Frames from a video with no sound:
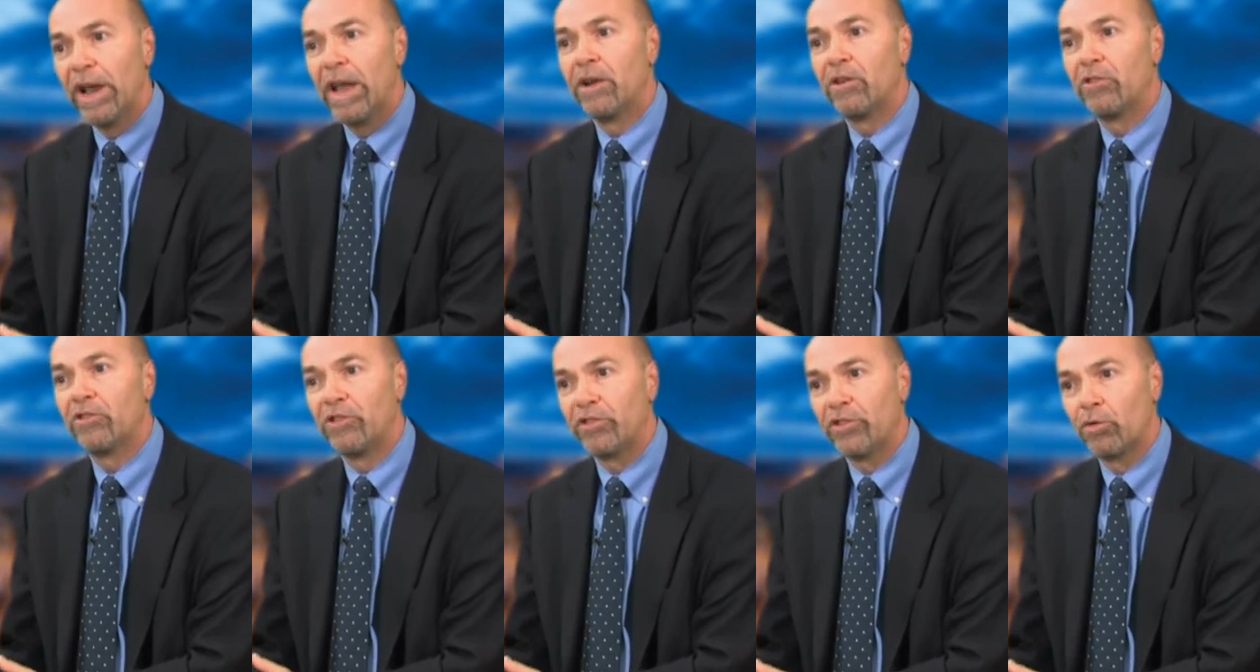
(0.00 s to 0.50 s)

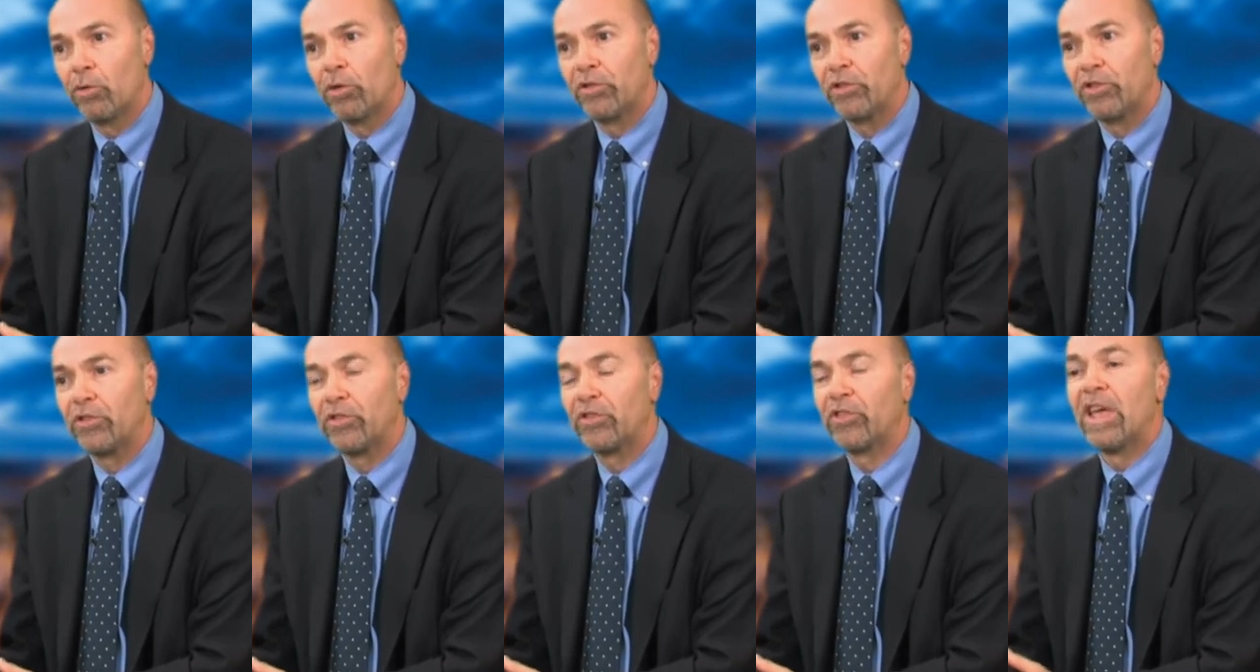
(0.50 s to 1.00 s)
energy
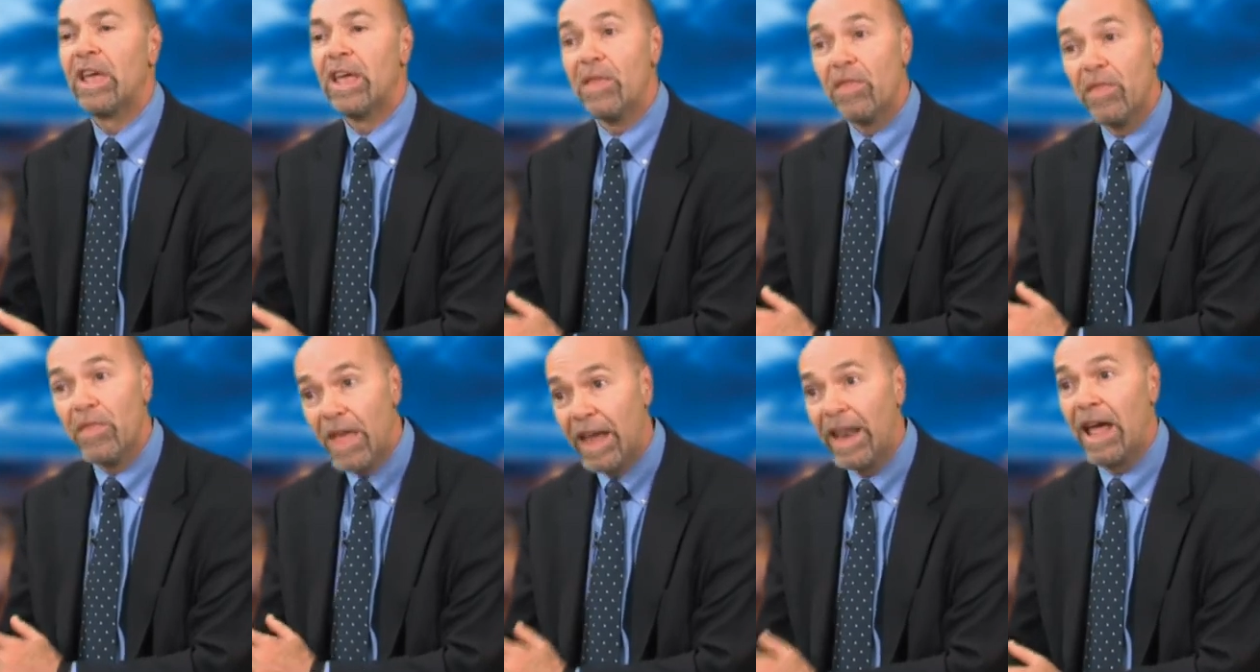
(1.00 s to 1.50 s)
sources
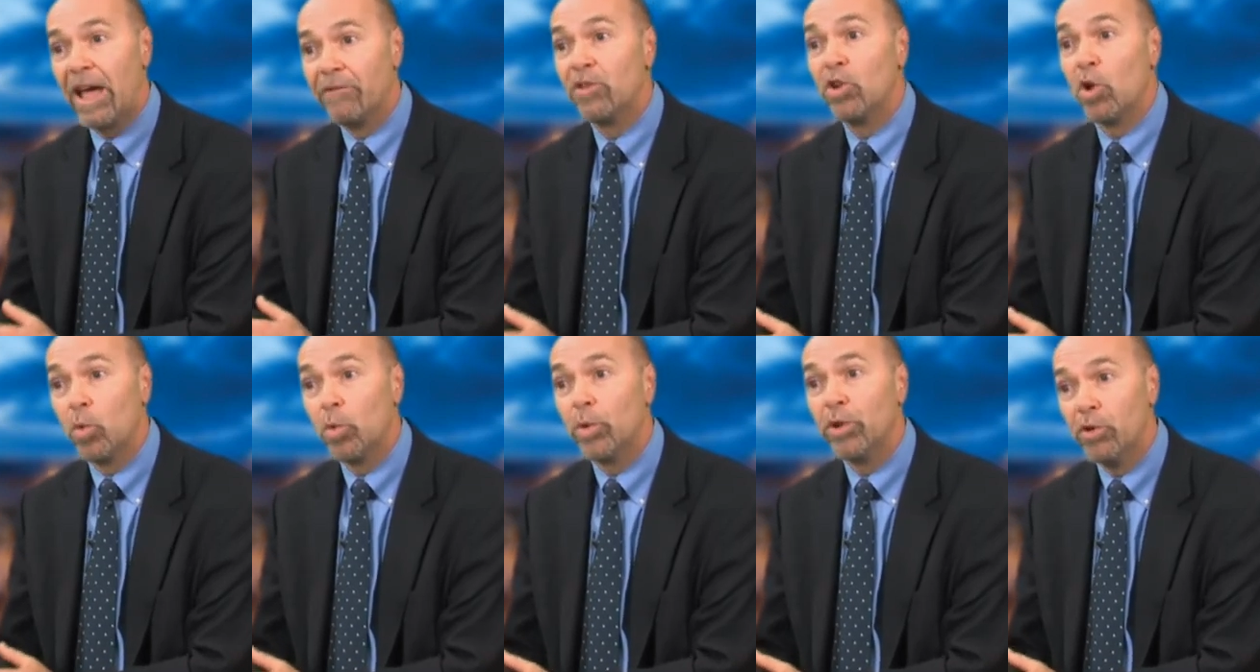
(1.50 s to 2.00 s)
that have
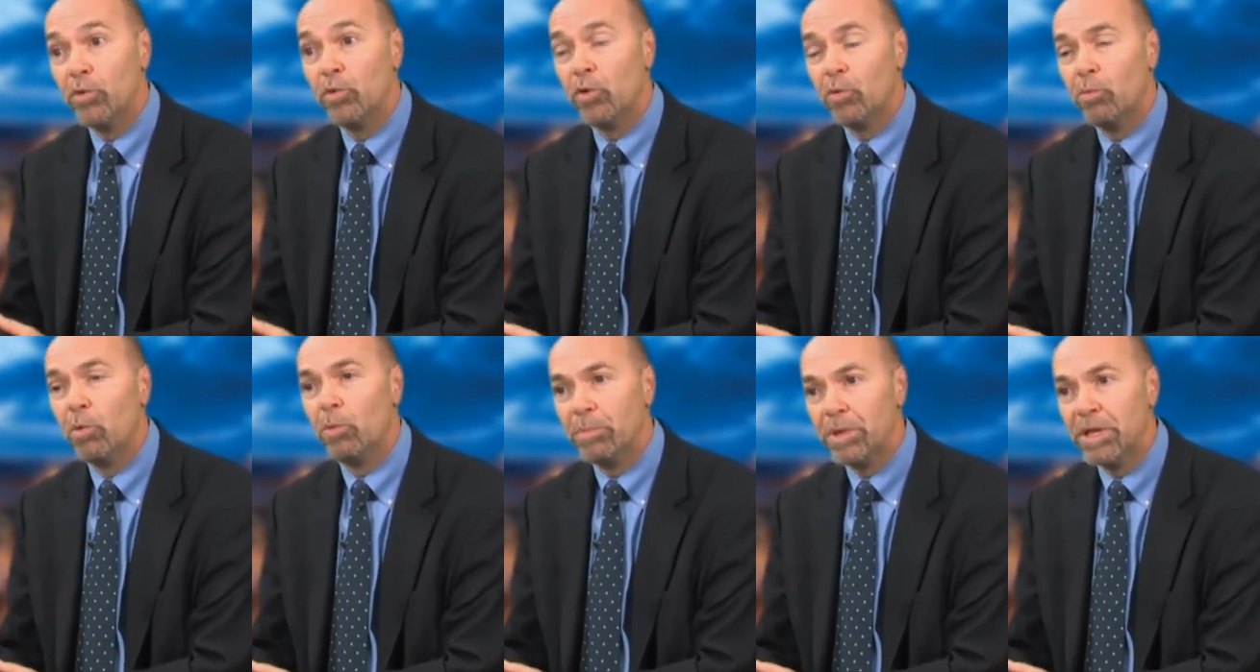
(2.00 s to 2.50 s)
no
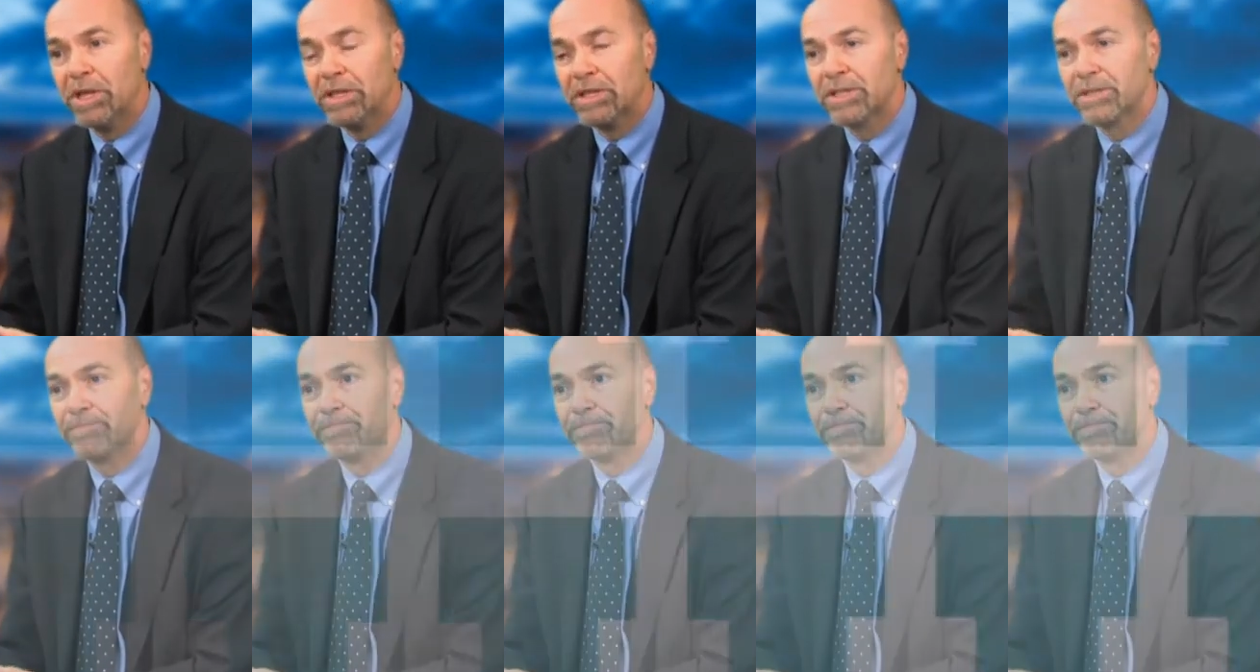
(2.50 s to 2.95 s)
renewable means.